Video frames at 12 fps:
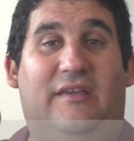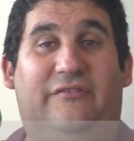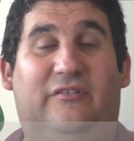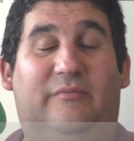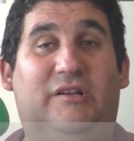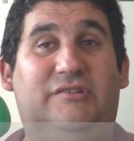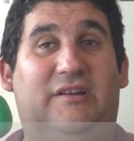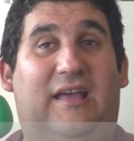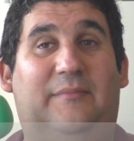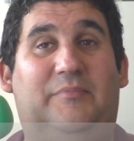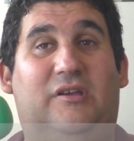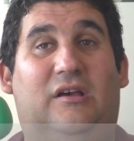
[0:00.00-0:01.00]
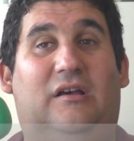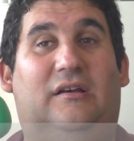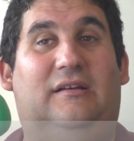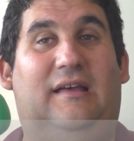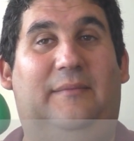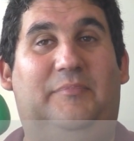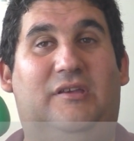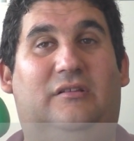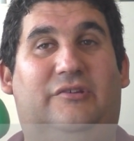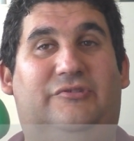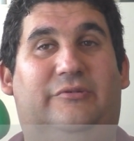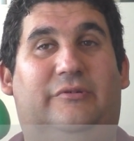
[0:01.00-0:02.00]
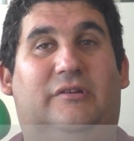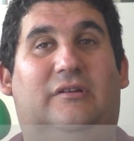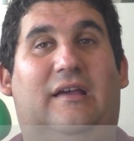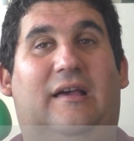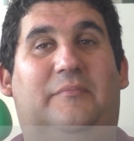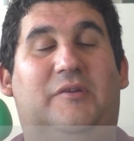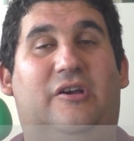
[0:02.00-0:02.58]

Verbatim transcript: Thanks very much, and happy uh, happy Elixir, happy